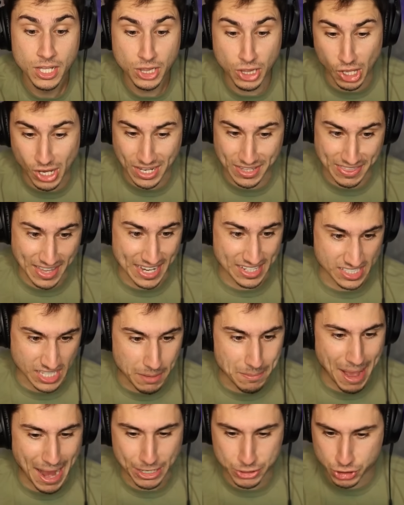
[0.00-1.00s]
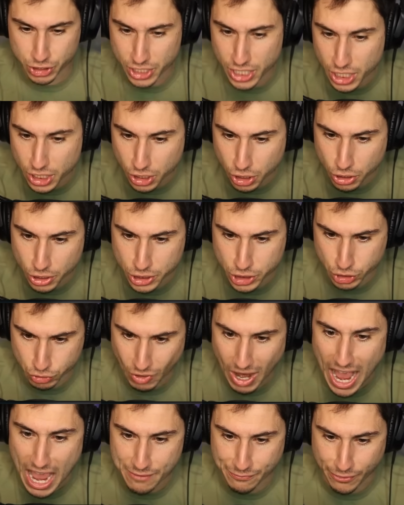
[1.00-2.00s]
Look at this, I'm actually a good
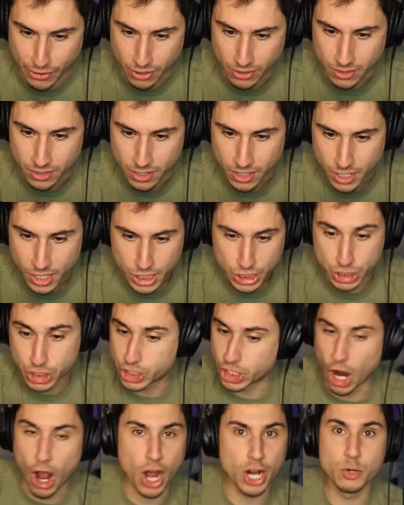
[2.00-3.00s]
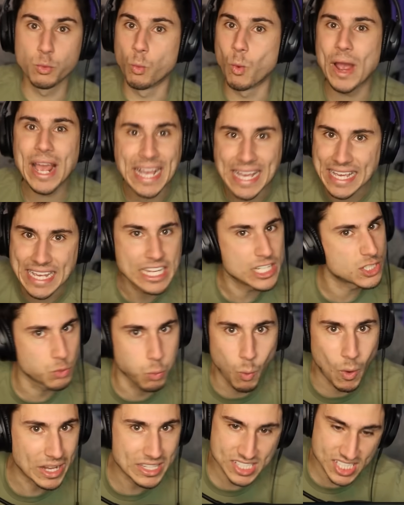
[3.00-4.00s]
driver. John Wick
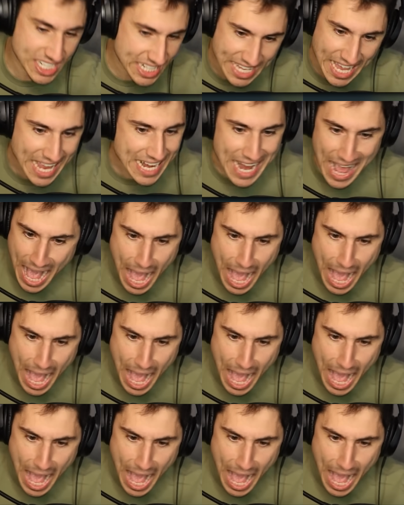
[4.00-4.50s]
is once again